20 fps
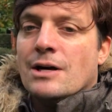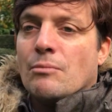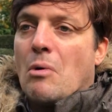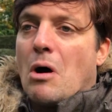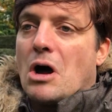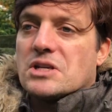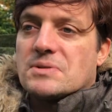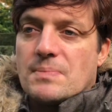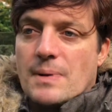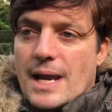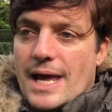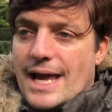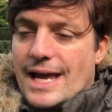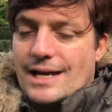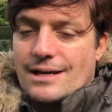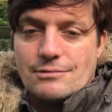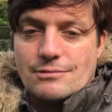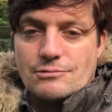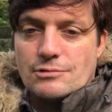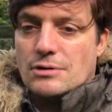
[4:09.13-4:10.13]
whilst
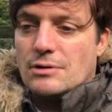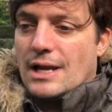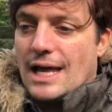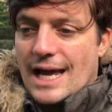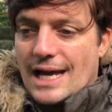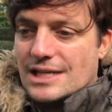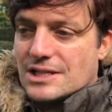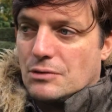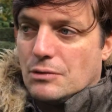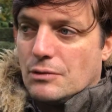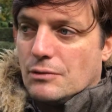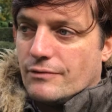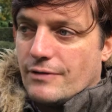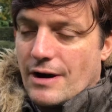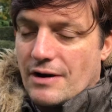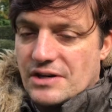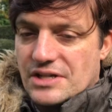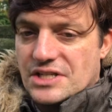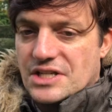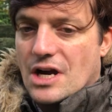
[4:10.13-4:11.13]
playing roulette or
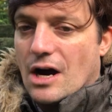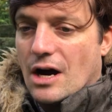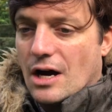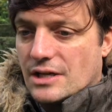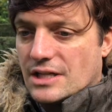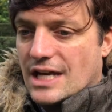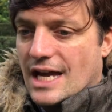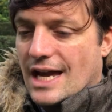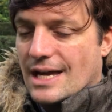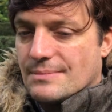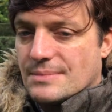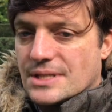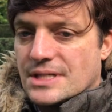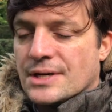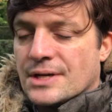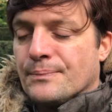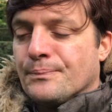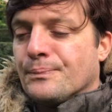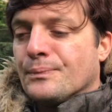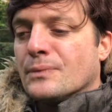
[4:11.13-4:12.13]
various card games.